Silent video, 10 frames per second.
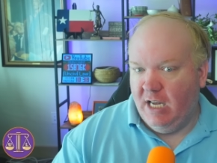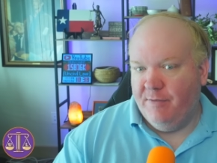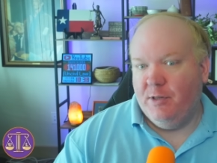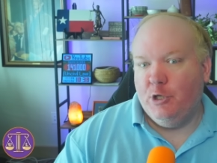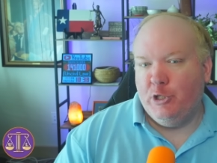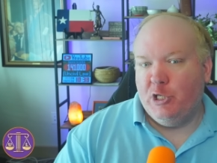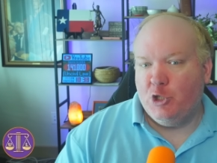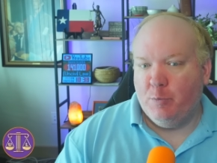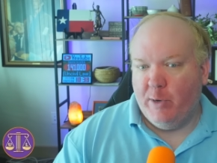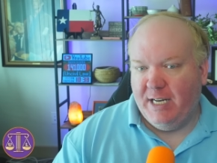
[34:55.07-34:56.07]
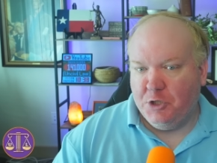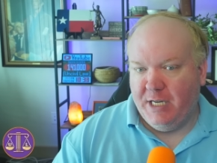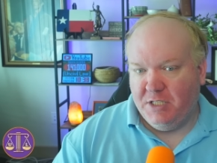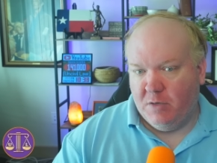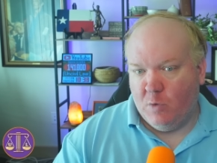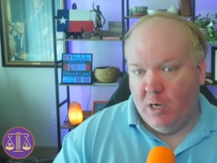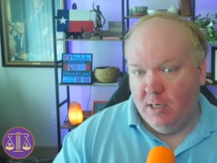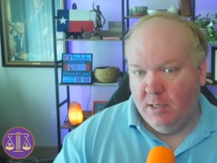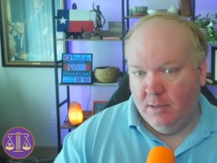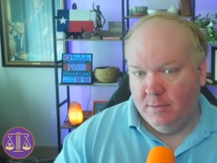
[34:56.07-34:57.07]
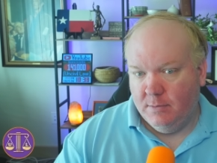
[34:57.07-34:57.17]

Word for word: if the judicial branch gets it wrong?